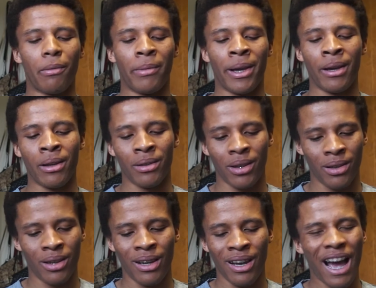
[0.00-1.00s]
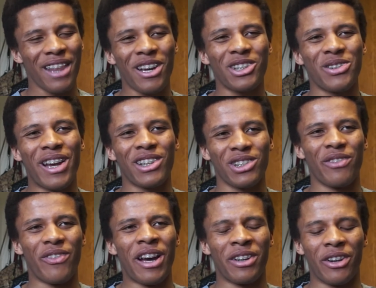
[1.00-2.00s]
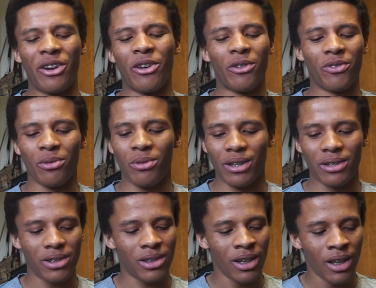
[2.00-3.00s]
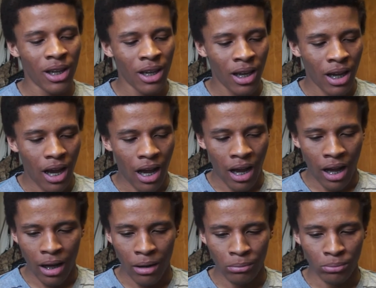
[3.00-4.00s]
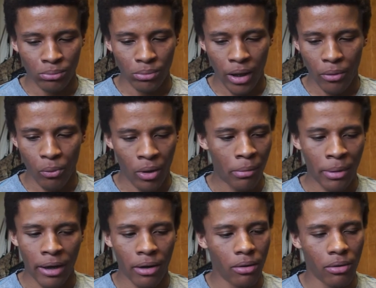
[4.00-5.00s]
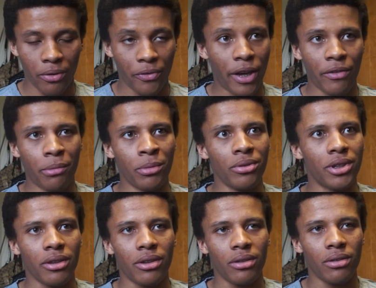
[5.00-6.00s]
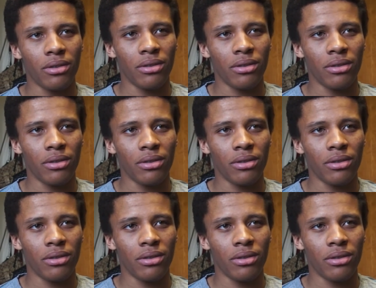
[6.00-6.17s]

on, man. I thought you actually found a girl for once. What about favorite music?